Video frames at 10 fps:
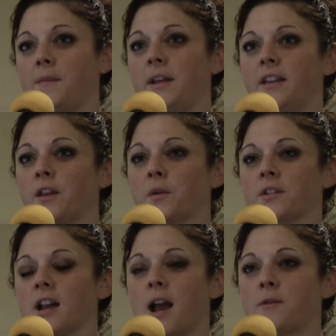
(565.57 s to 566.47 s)
mean, there
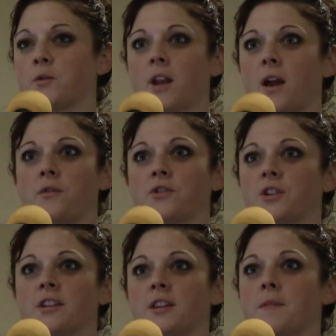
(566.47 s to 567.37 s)
were times when I was
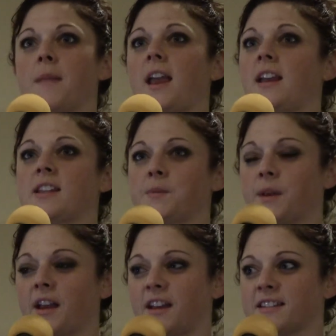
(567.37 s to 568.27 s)
just amazed
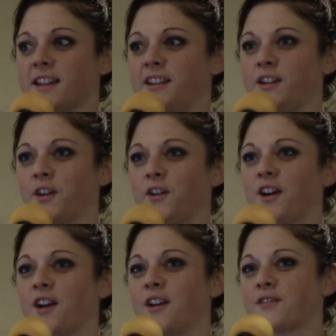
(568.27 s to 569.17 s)
because, you know,
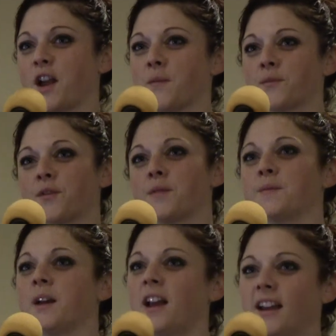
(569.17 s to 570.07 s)
I
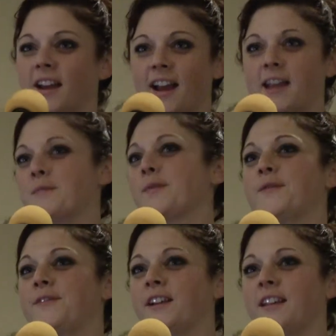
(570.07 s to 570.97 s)
came
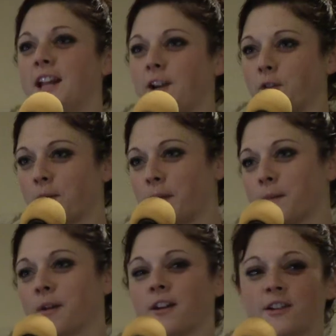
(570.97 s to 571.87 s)
from Philly where
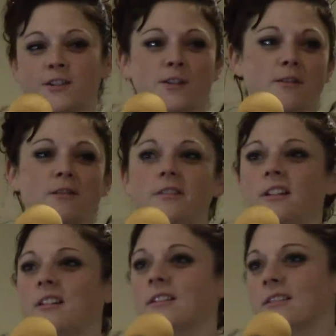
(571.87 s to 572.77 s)
people are like, screw
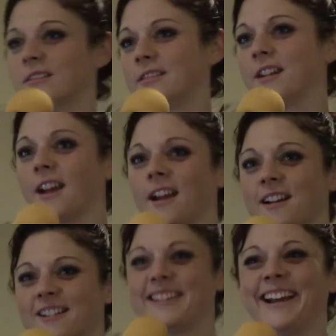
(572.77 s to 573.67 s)
you, who
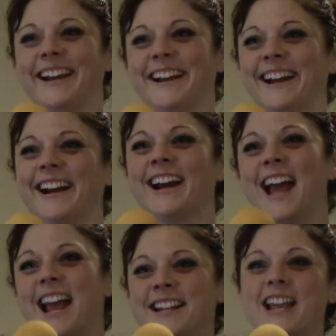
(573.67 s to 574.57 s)
cares?
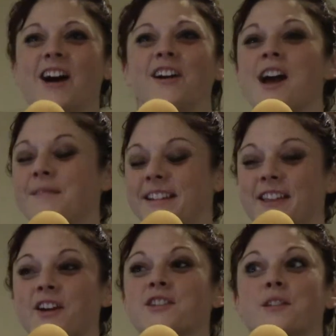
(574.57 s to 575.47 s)

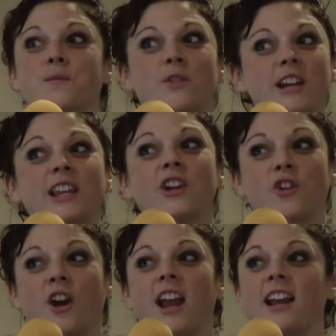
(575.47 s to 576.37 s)
there are some really
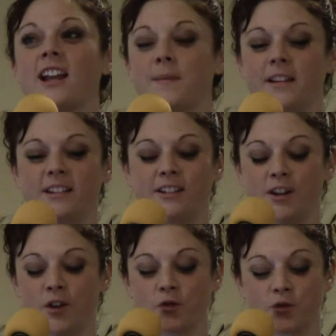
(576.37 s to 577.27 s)
great,
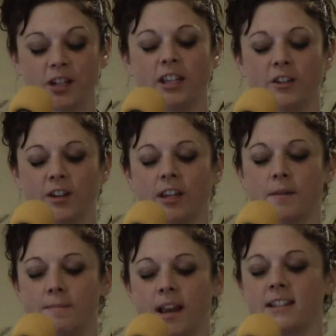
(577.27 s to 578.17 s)
really,
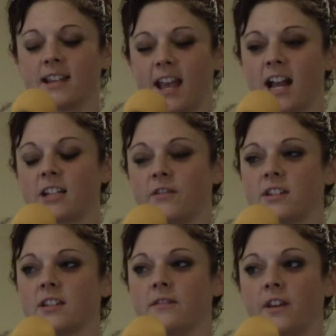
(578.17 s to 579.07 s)
really amazing
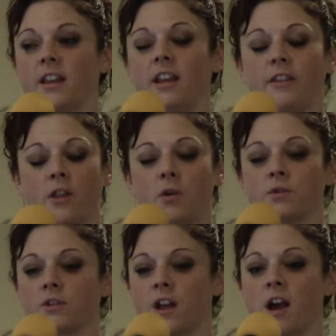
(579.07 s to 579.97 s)
activists in Philly, and
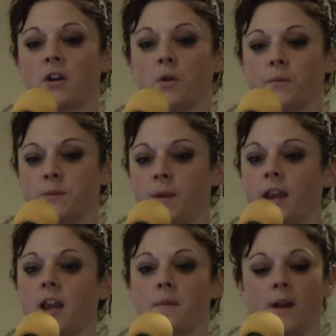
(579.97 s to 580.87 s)
those are not who I'm
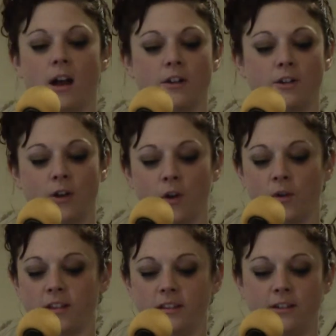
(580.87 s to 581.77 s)
speaking about. You
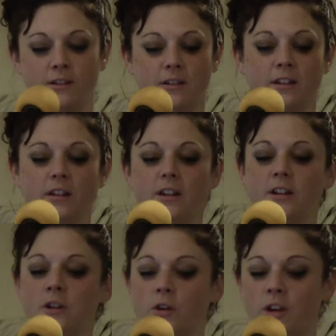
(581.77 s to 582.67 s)
have
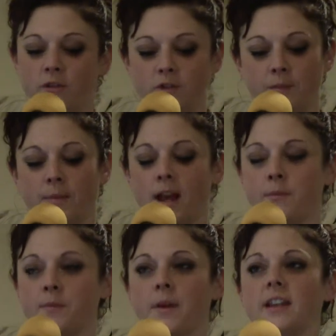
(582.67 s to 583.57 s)
Jim
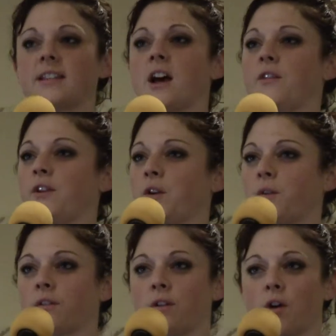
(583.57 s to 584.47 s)
Babb and Mike Salvi
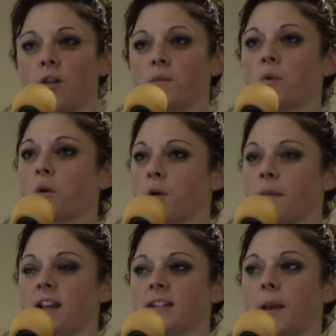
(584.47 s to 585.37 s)
and all them who are
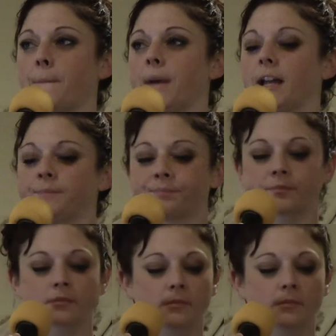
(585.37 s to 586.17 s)
amazing, but